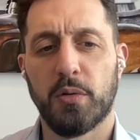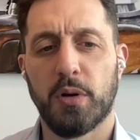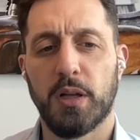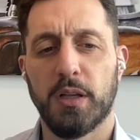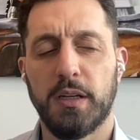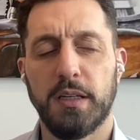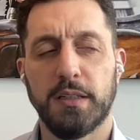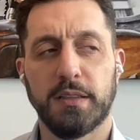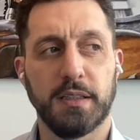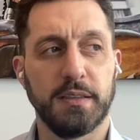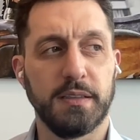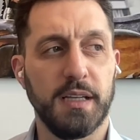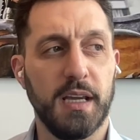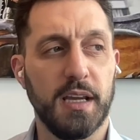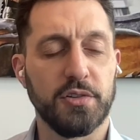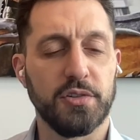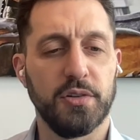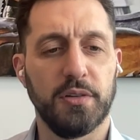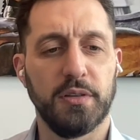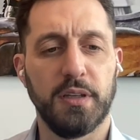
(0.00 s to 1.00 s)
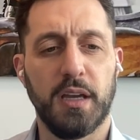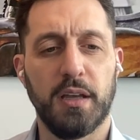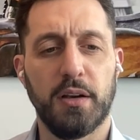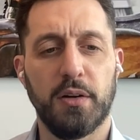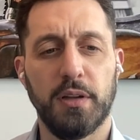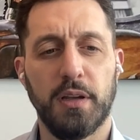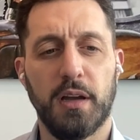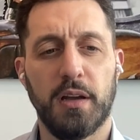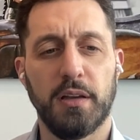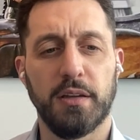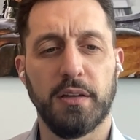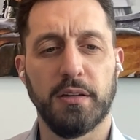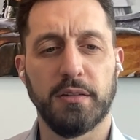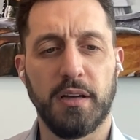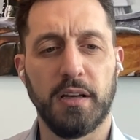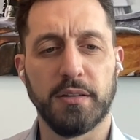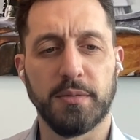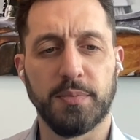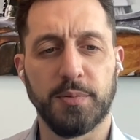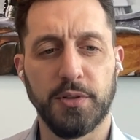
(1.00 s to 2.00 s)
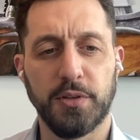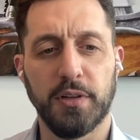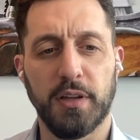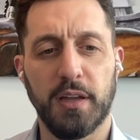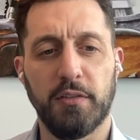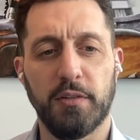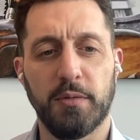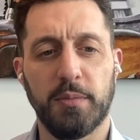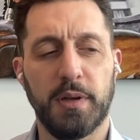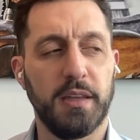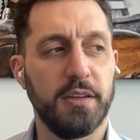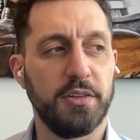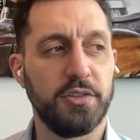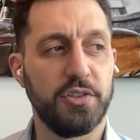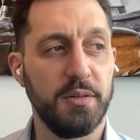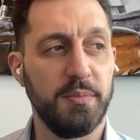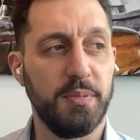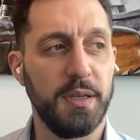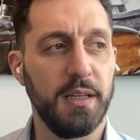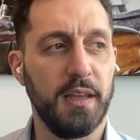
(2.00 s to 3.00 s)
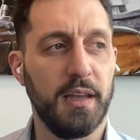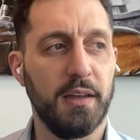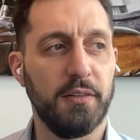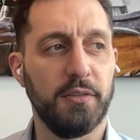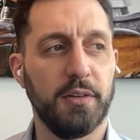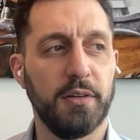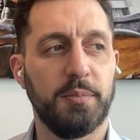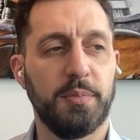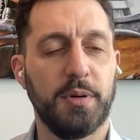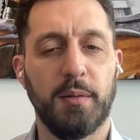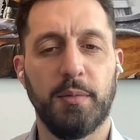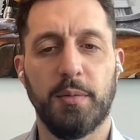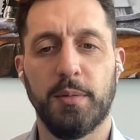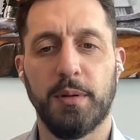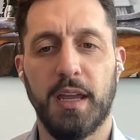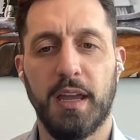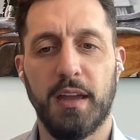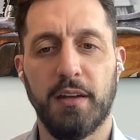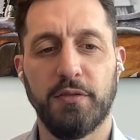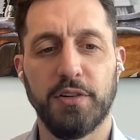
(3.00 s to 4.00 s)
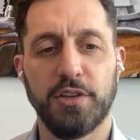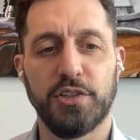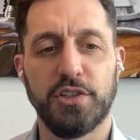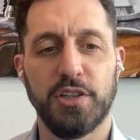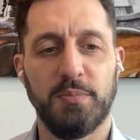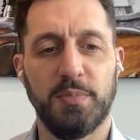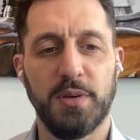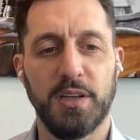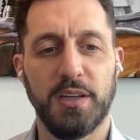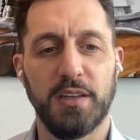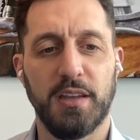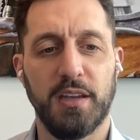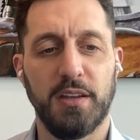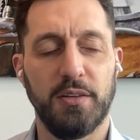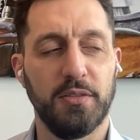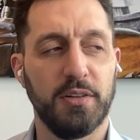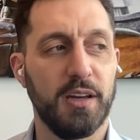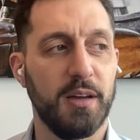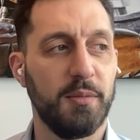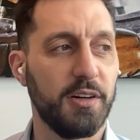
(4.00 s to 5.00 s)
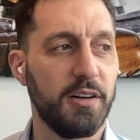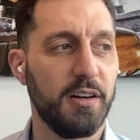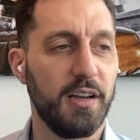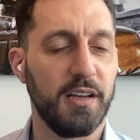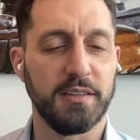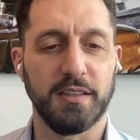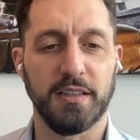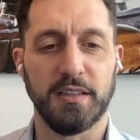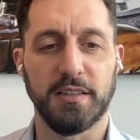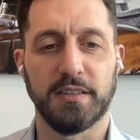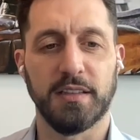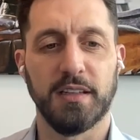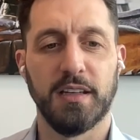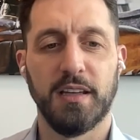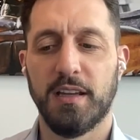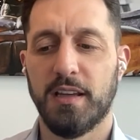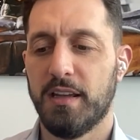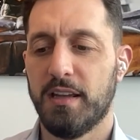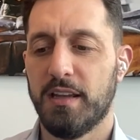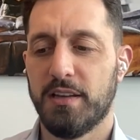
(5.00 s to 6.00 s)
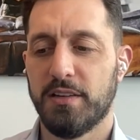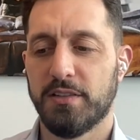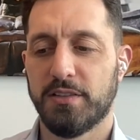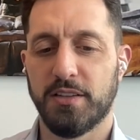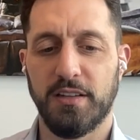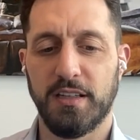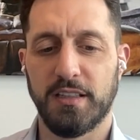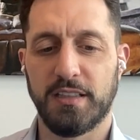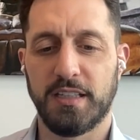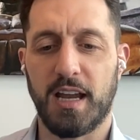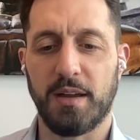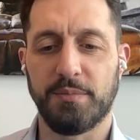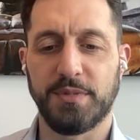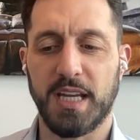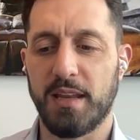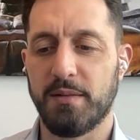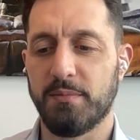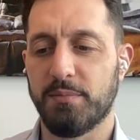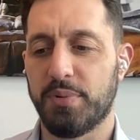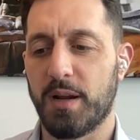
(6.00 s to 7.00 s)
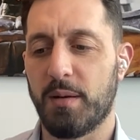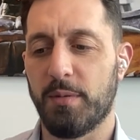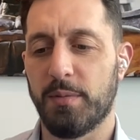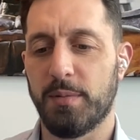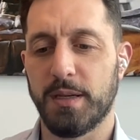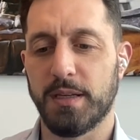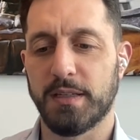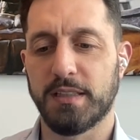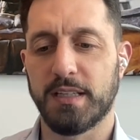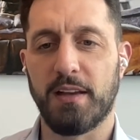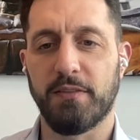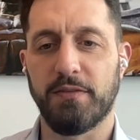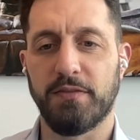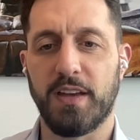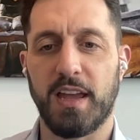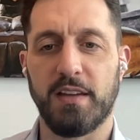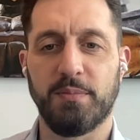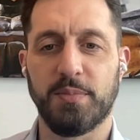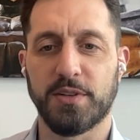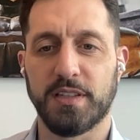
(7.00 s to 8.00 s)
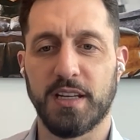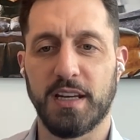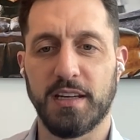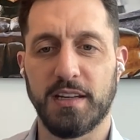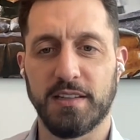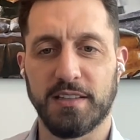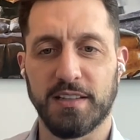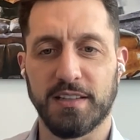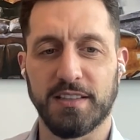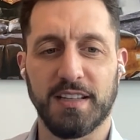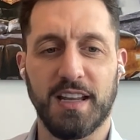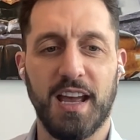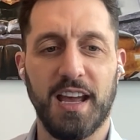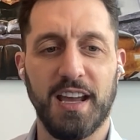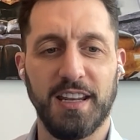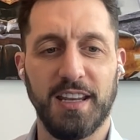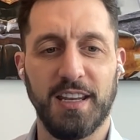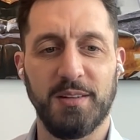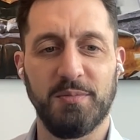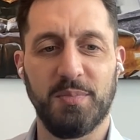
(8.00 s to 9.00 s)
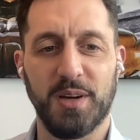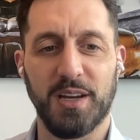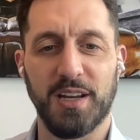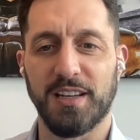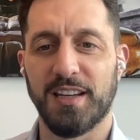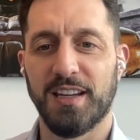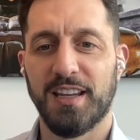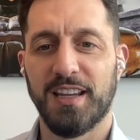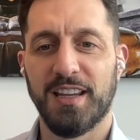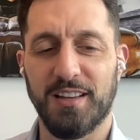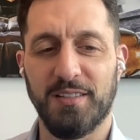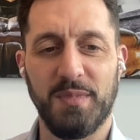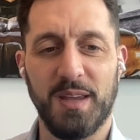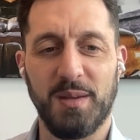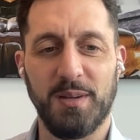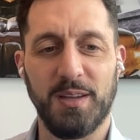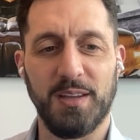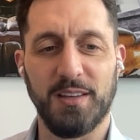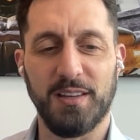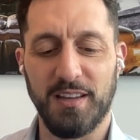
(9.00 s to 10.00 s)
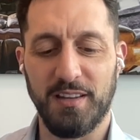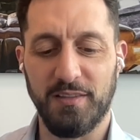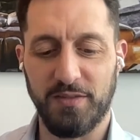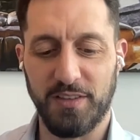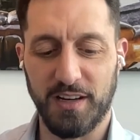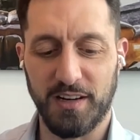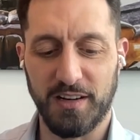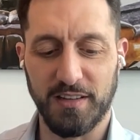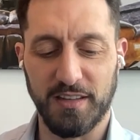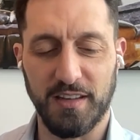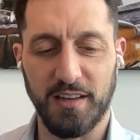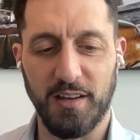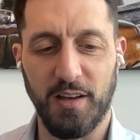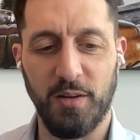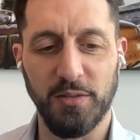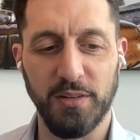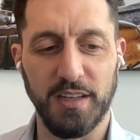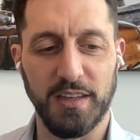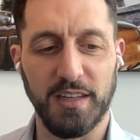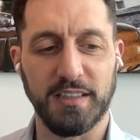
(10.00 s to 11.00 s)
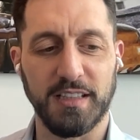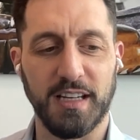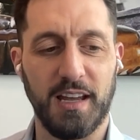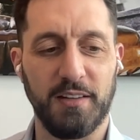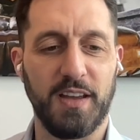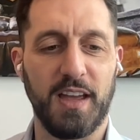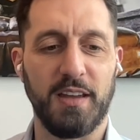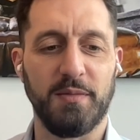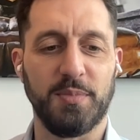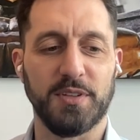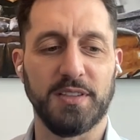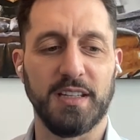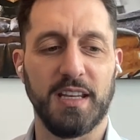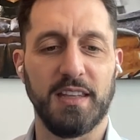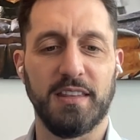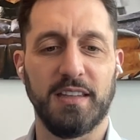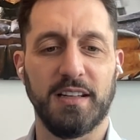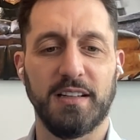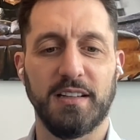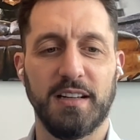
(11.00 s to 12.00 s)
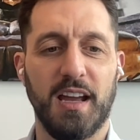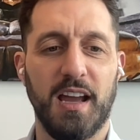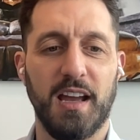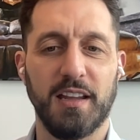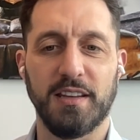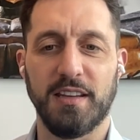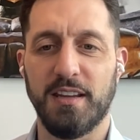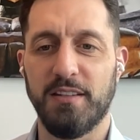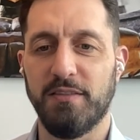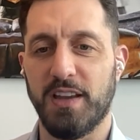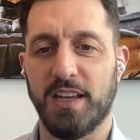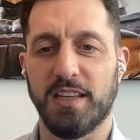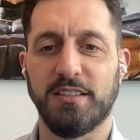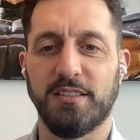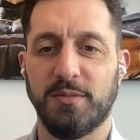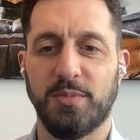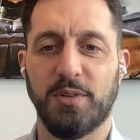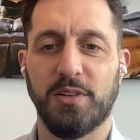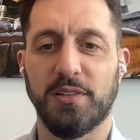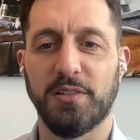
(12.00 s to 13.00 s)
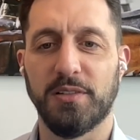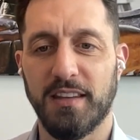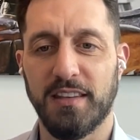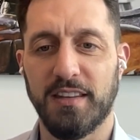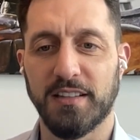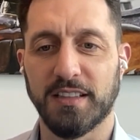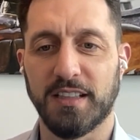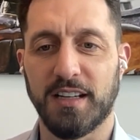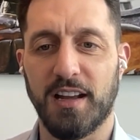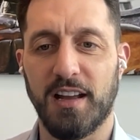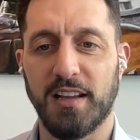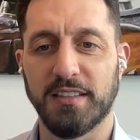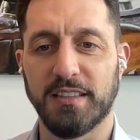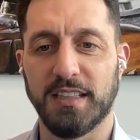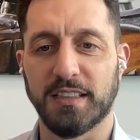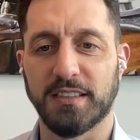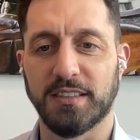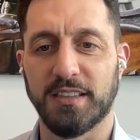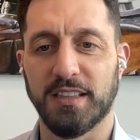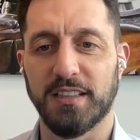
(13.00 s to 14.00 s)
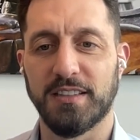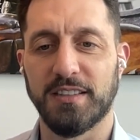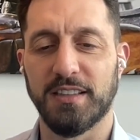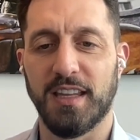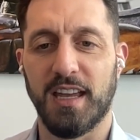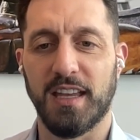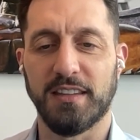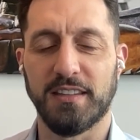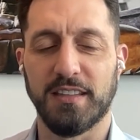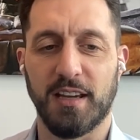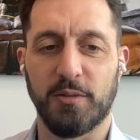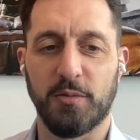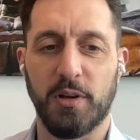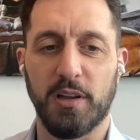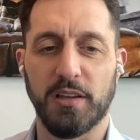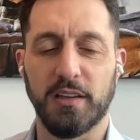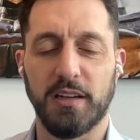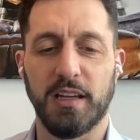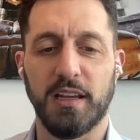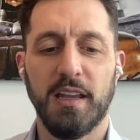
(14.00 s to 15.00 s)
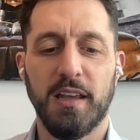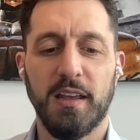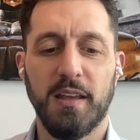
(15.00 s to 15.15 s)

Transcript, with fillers: Quality is contextual, not only on the entrepreneur level, but on the GP level. Probably every GP that you come across is certainly top 10, probably top 5% in society, but maybe if they're only in the top 5%, they're not investable. There's a context to that, to that quality.